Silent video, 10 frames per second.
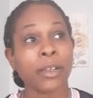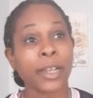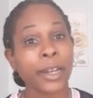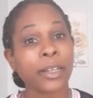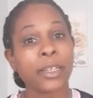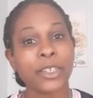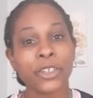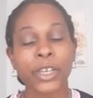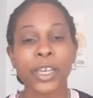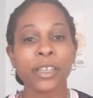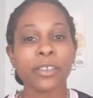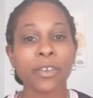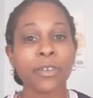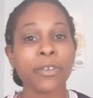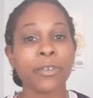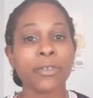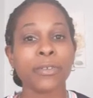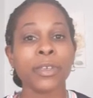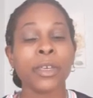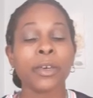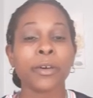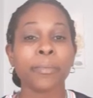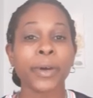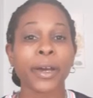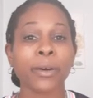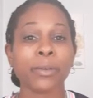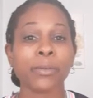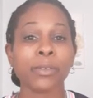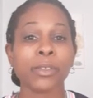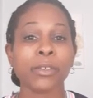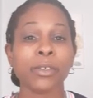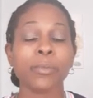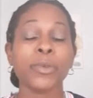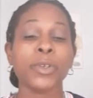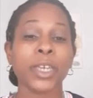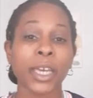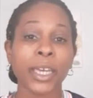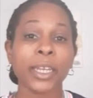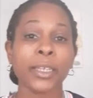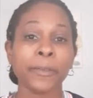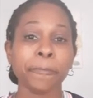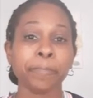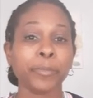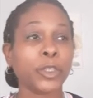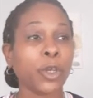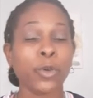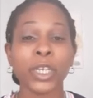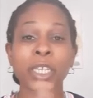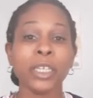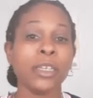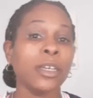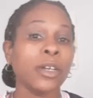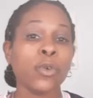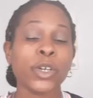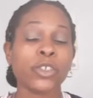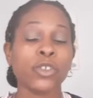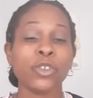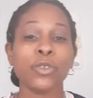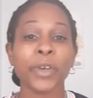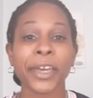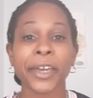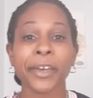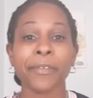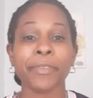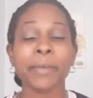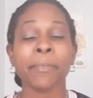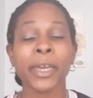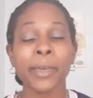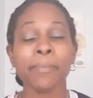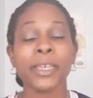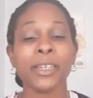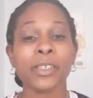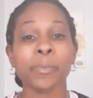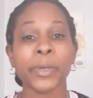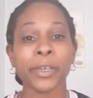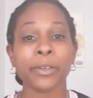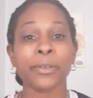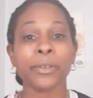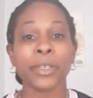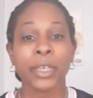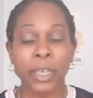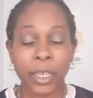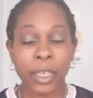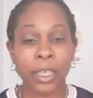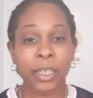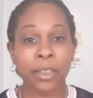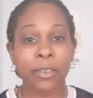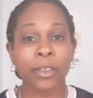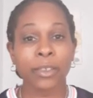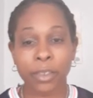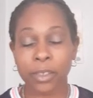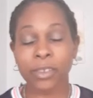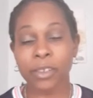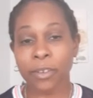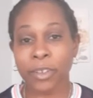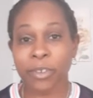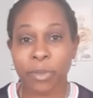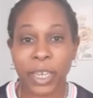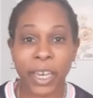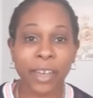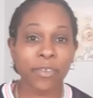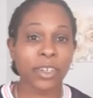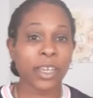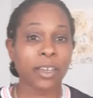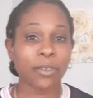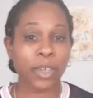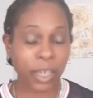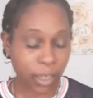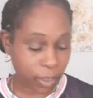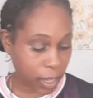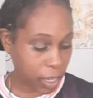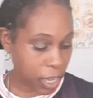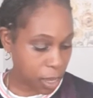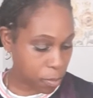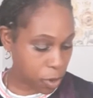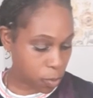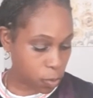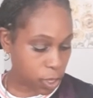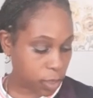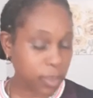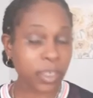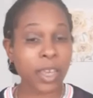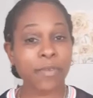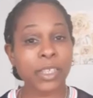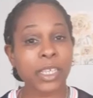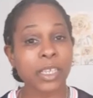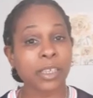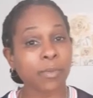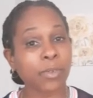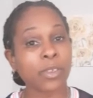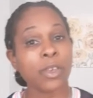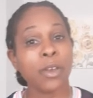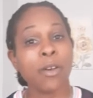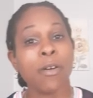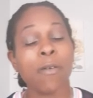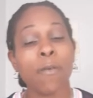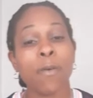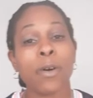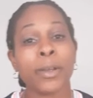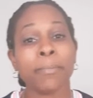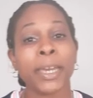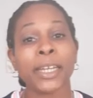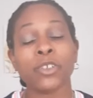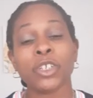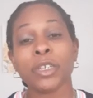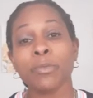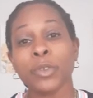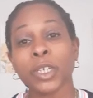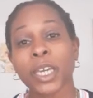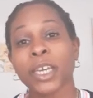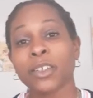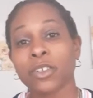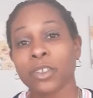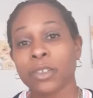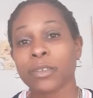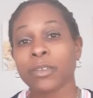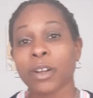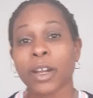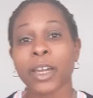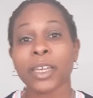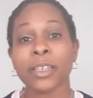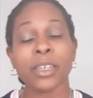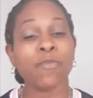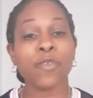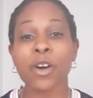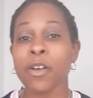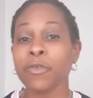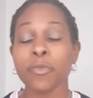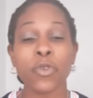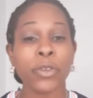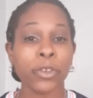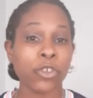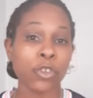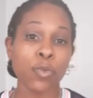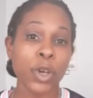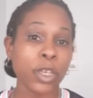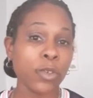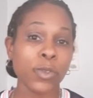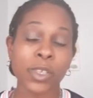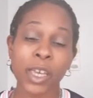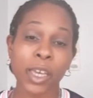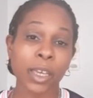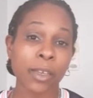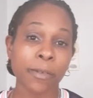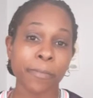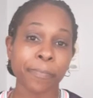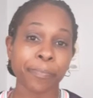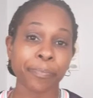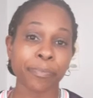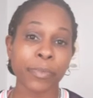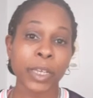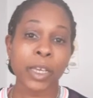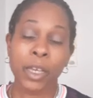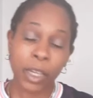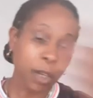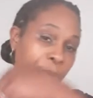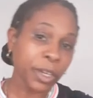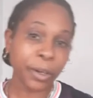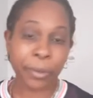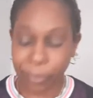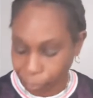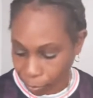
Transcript: A lot of cliches heard about communicating, so any questions you have, they may be dispelled in this series we have today, okay? Because I came up with 7 tips on managing communication, all right? It involves more than just what you say. Here we go.